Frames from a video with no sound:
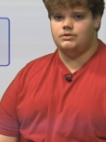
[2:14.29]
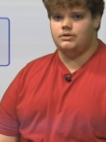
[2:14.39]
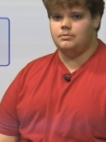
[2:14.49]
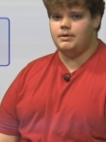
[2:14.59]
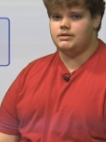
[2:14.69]
Do
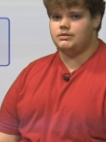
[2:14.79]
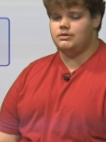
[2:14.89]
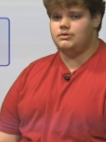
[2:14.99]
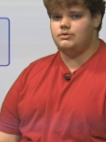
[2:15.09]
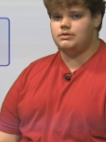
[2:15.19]
your best
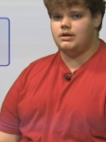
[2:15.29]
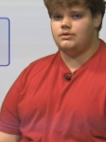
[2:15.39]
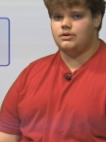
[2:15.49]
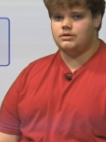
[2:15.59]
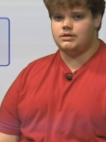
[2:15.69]
on Tuesday and
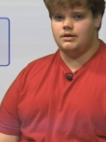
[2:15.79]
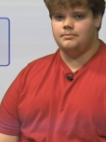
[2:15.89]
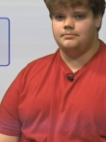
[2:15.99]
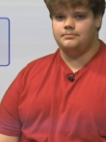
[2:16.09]
Thursday.